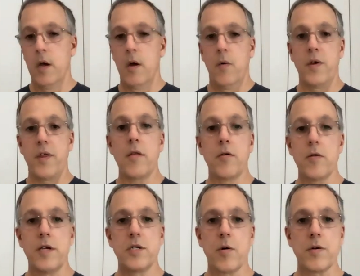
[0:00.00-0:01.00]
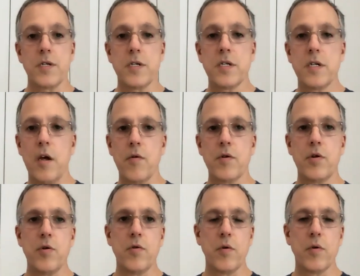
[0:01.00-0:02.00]
with other lead sources, you know,
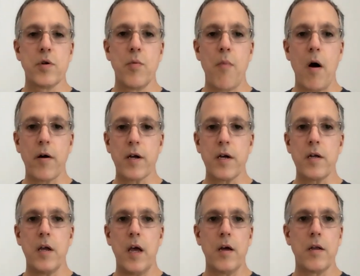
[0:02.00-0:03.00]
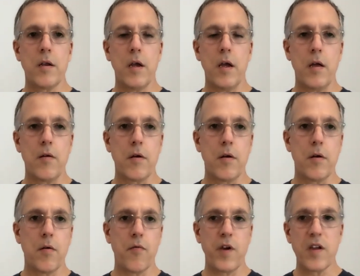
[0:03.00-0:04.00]
to market and
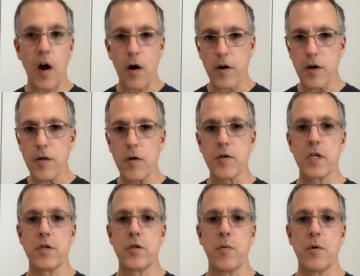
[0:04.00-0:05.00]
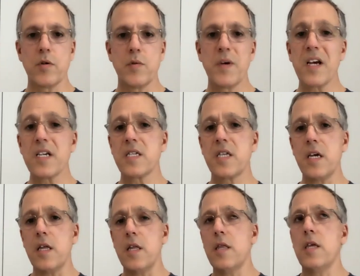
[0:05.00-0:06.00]
retarget those consumers, because
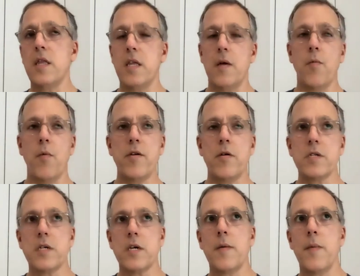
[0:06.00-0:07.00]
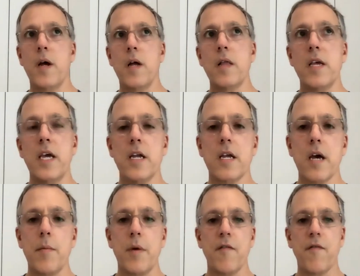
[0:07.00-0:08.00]
whether it's a lead
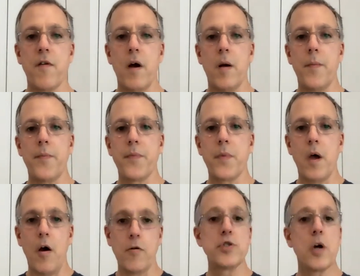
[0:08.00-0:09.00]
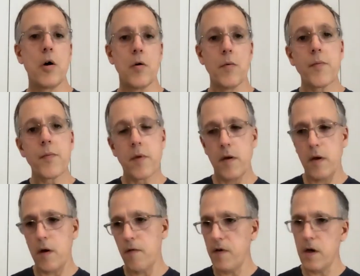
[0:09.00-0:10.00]
coming from Ojo, you
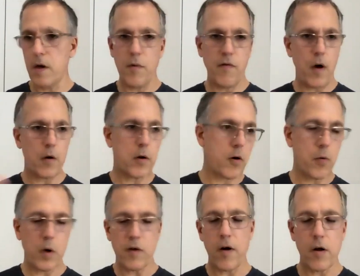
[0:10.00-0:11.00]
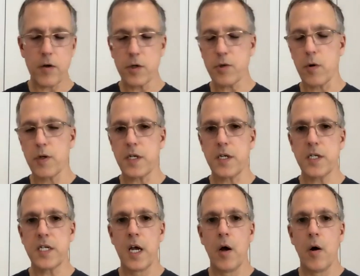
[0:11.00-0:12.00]
know, via Movoto or one of our other
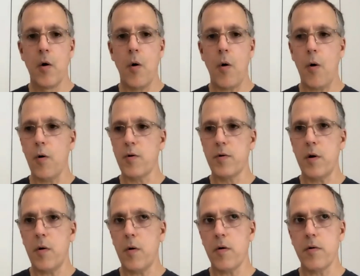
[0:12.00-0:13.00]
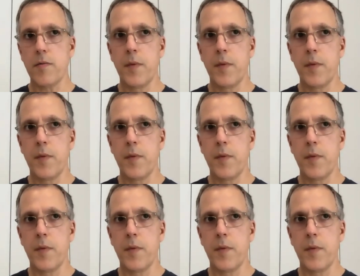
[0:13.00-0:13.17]
sources, or